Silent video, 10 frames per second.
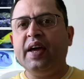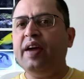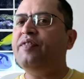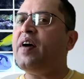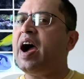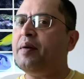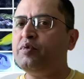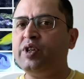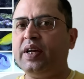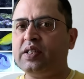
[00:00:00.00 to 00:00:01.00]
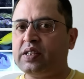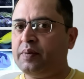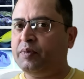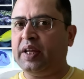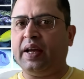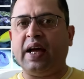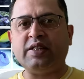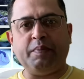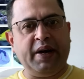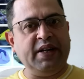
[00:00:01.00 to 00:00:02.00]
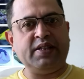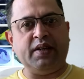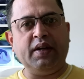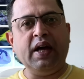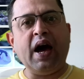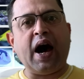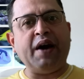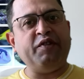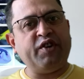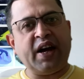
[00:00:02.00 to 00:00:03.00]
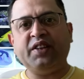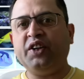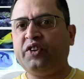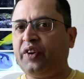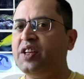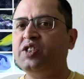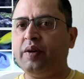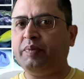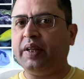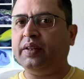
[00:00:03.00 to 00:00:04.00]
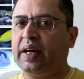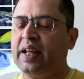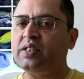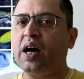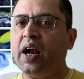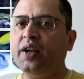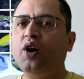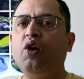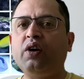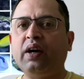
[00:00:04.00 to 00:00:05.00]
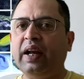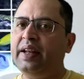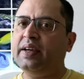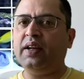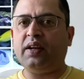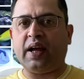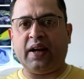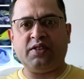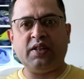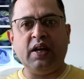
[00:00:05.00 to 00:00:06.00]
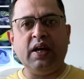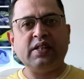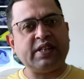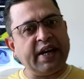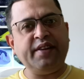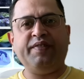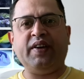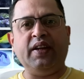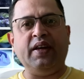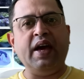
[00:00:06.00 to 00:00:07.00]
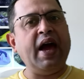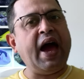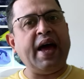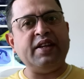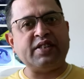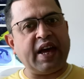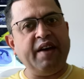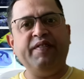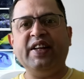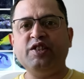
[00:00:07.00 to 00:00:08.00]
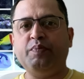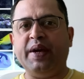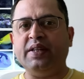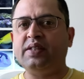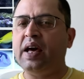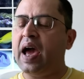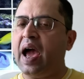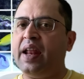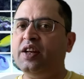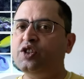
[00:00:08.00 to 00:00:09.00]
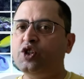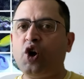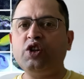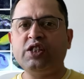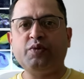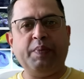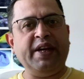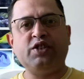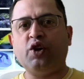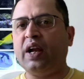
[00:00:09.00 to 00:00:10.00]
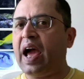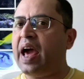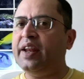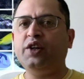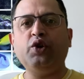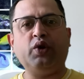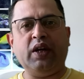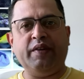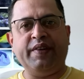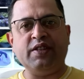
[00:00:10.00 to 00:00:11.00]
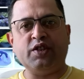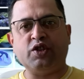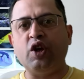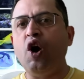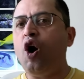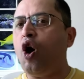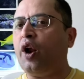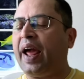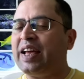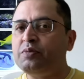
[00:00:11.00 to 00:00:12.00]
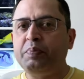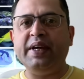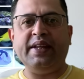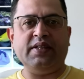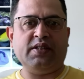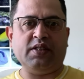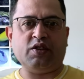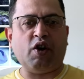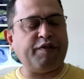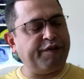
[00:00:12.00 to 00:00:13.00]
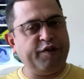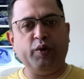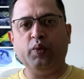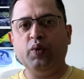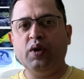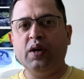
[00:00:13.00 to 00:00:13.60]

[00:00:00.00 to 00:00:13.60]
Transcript: If I am to take something as a medicine, I would rather trust something that has undergone clinical trials scientifically and is evidence-based, and it is not just based on anecdotal evidences or experiences of a few.